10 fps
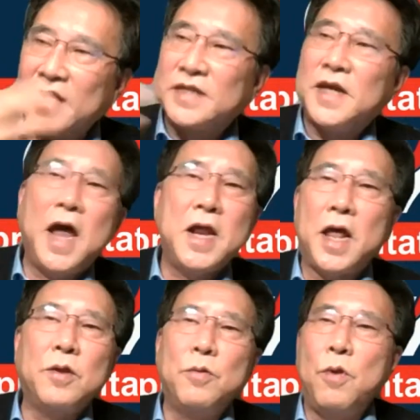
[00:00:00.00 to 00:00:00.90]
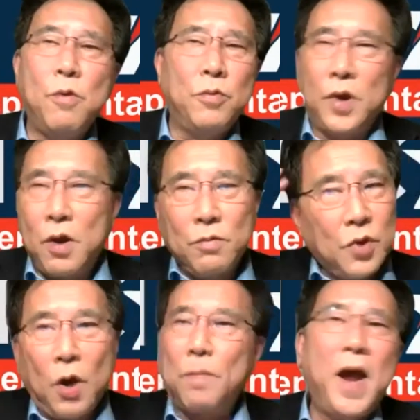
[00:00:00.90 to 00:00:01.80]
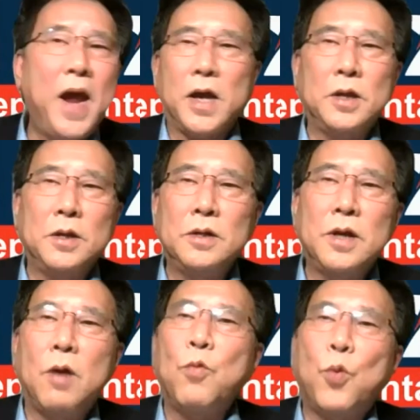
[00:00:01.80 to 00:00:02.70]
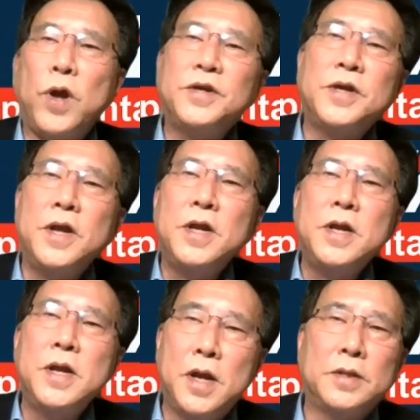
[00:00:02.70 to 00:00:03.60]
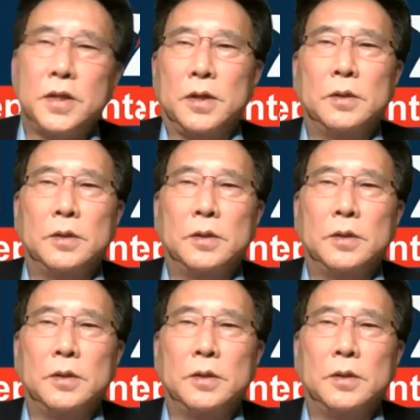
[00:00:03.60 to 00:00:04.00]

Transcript: I say that you do, you don't talk back, don't question nothing.